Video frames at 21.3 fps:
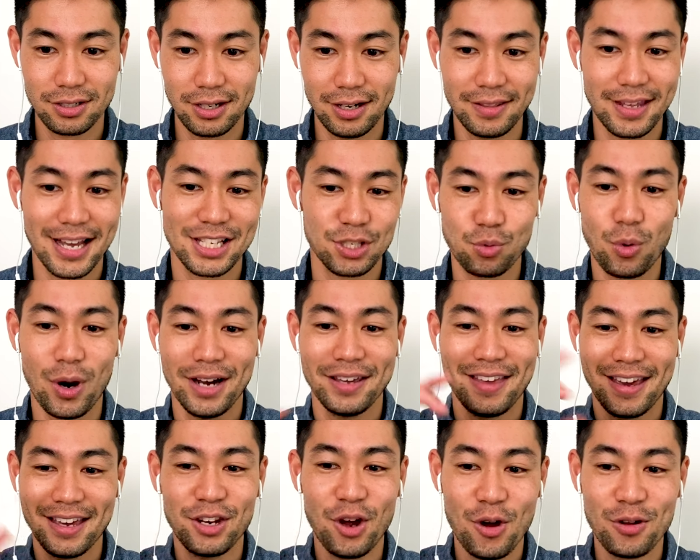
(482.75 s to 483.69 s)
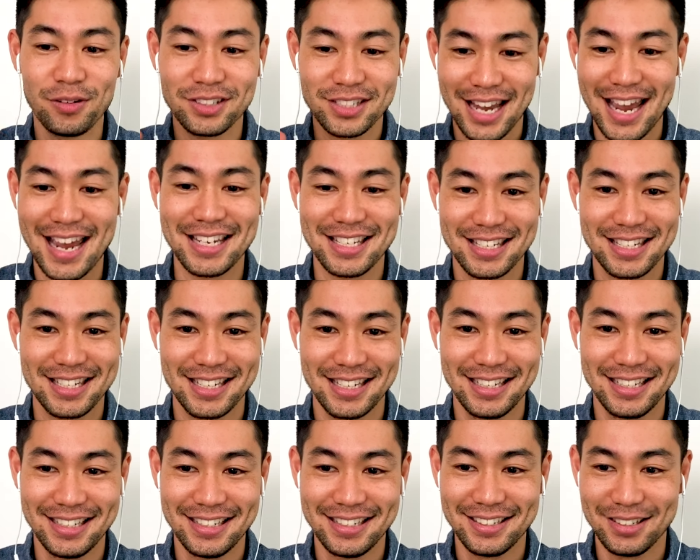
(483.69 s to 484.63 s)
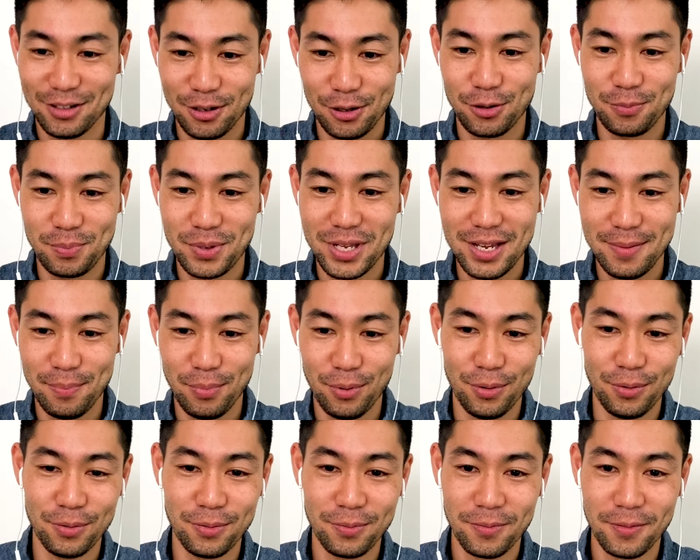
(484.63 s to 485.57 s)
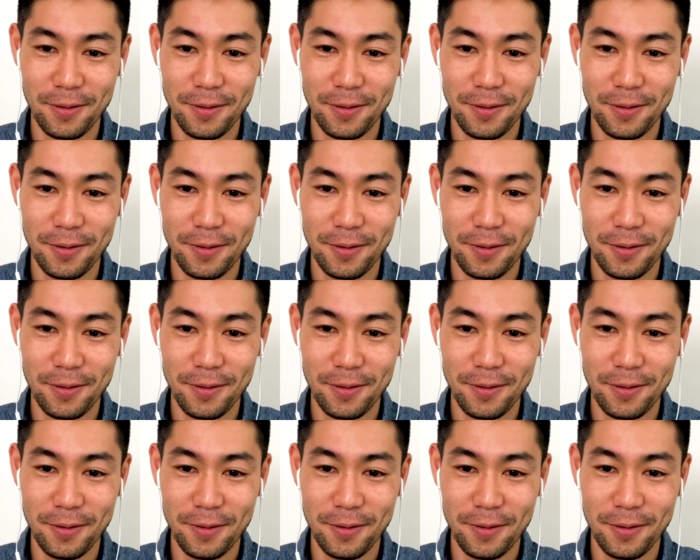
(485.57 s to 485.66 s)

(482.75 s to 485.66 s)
and that's why they don't test a lot of people.